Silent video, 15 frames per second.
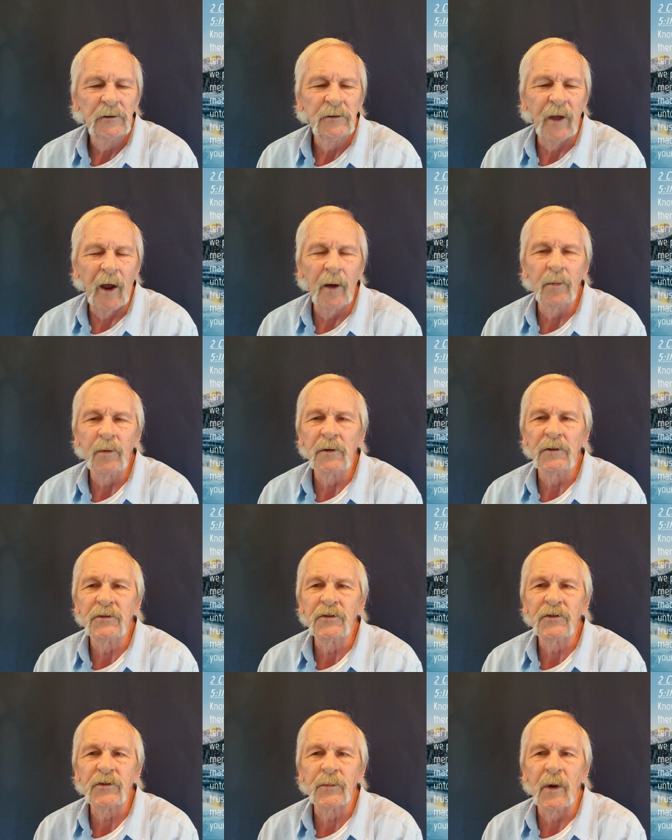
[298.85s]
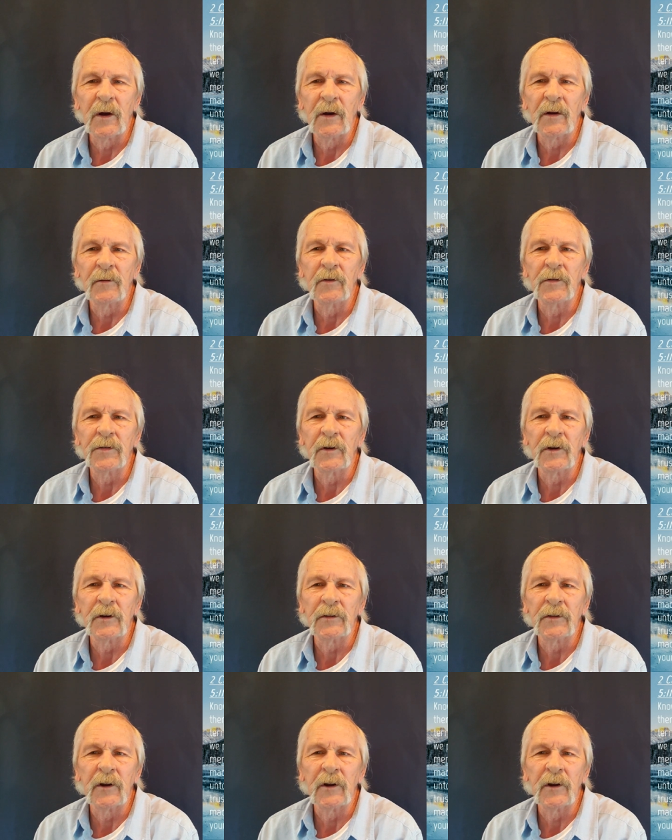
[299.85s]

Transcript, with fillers: dabbled in just about everything